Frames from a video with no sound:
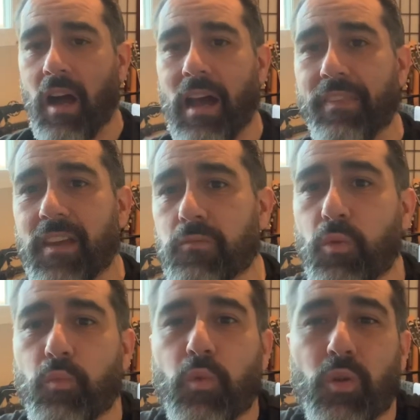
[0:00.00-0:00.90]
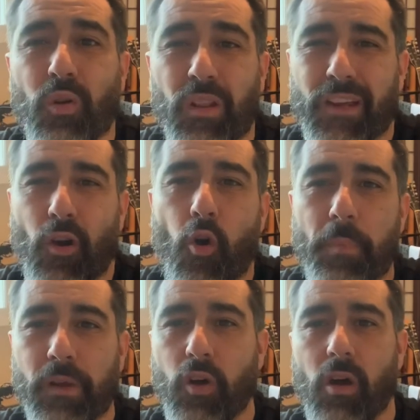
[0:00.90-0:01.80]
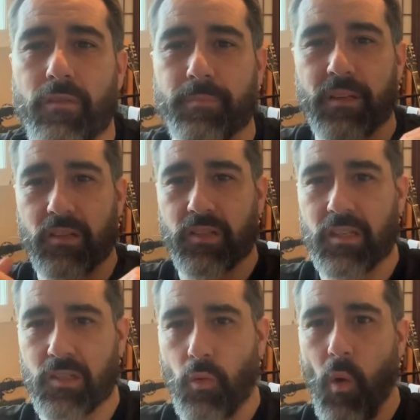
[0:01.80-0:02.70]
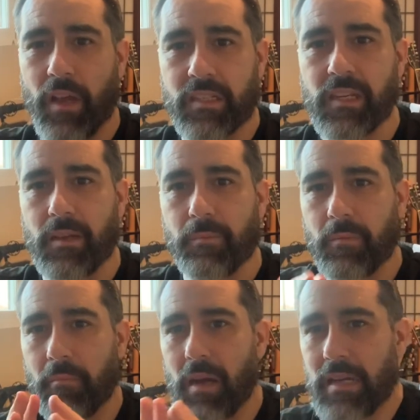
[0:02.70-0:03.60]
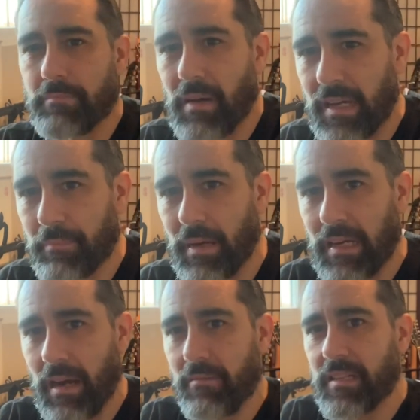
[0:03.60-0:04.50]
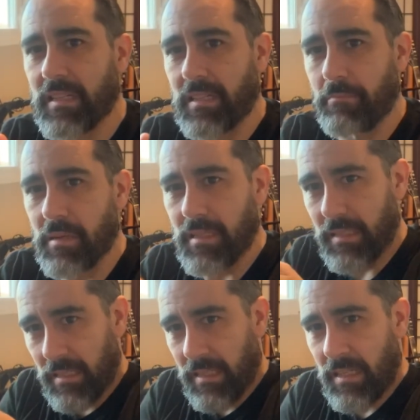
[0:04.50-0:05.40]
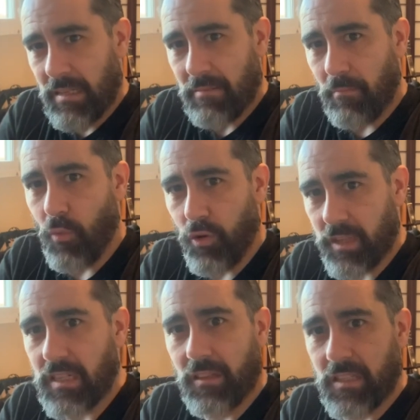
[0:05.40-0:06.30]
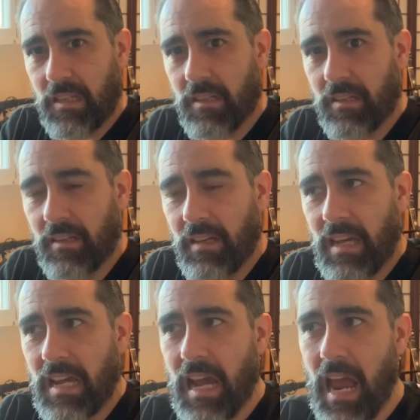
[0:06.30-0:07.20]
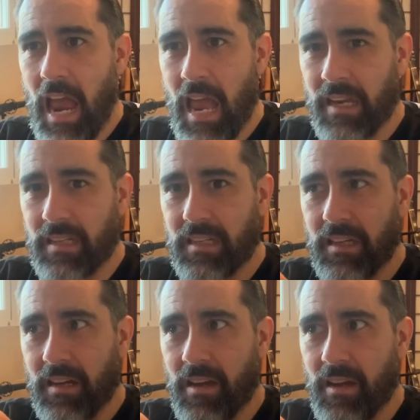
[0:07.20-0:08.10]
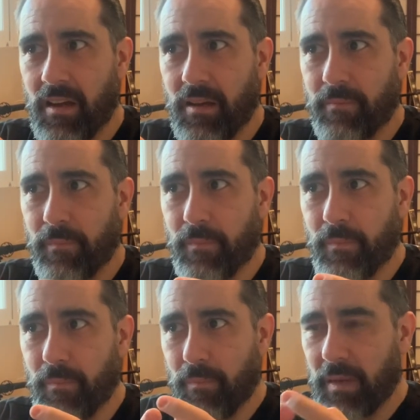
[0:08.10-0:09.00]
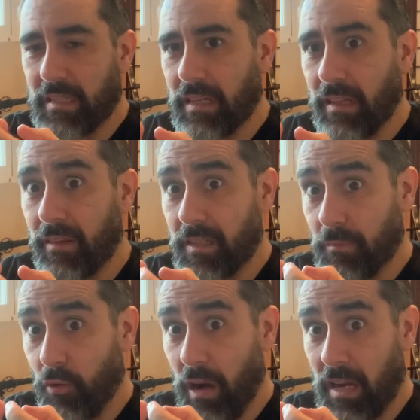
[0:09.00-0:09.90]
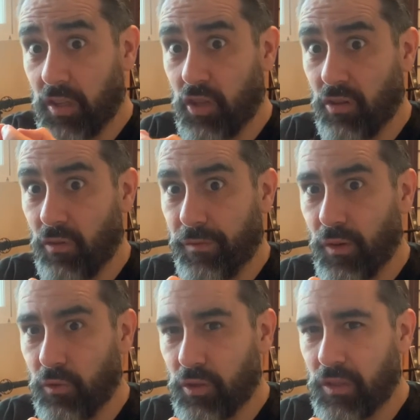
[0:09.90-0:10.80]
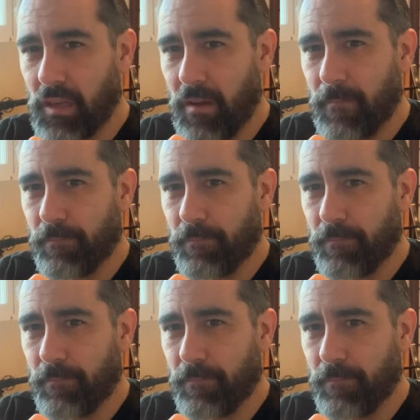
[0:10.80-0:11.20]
And that's what we call an open cover because it's quite deep. My larynx is a bit more tilted and basically there is more action of those, yeah?